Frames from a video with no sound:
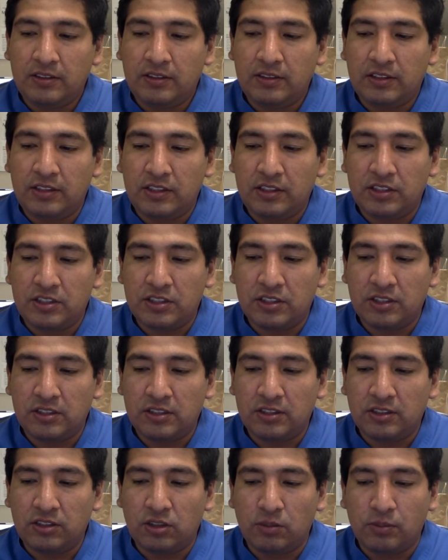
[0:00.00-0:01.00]
the
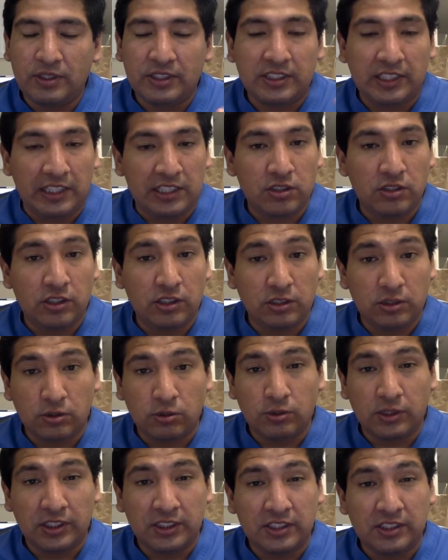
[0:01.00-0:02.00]
initial conversation is
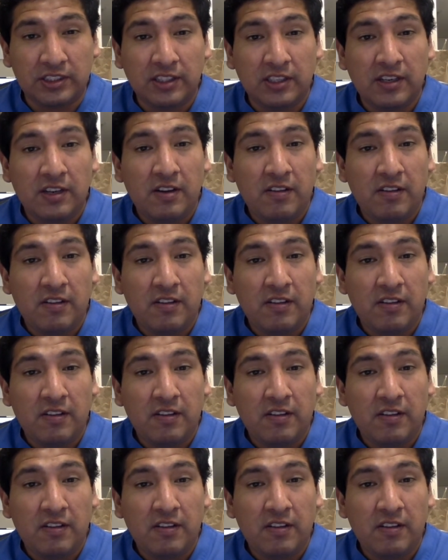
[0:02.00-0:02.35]
towards